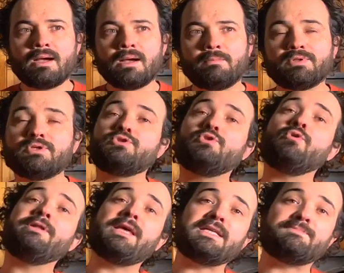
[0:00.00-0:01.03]
Uh, but the
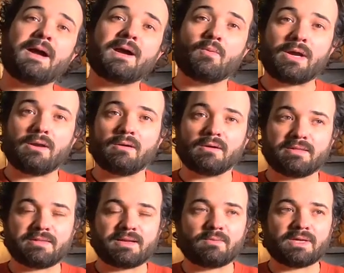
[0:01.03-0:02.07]
story dates back way longer
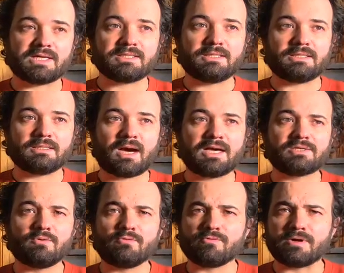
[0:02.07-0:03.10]
than that. We're actually high
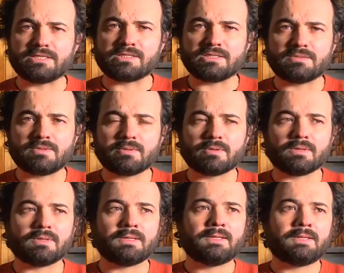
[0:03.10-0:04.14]
school friends since we
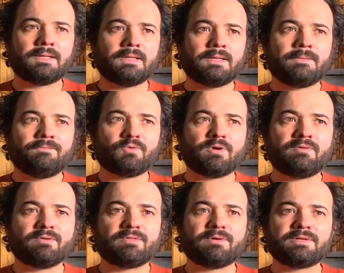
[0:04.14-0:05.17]
were
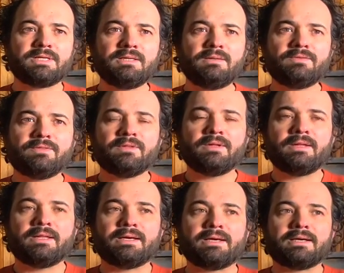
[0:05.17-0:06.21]
12 or 13
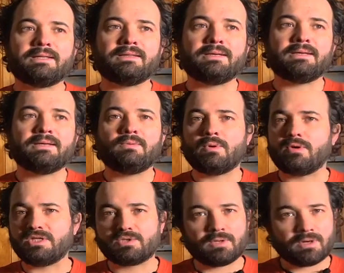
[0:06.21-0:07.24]
and then
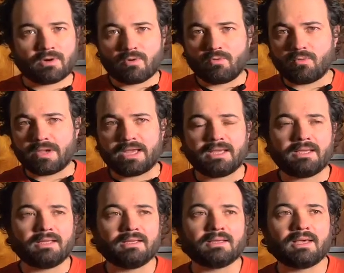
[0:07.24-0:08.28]
we each went our own
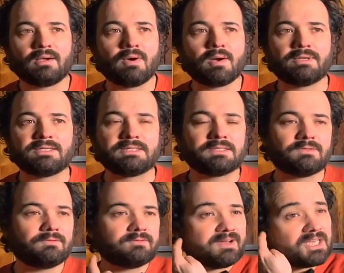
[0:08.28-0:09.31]
way. Grégoire went
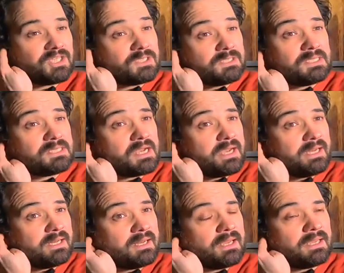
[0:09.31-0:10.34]
into fashion
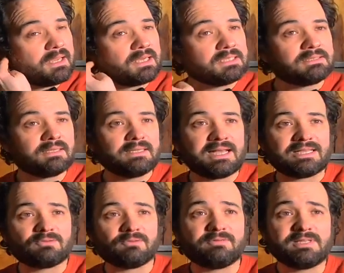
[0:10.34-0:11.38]
design and I, I studied
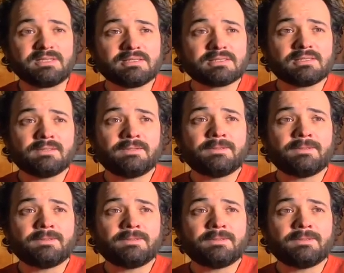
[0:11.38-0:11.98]
astrophysics.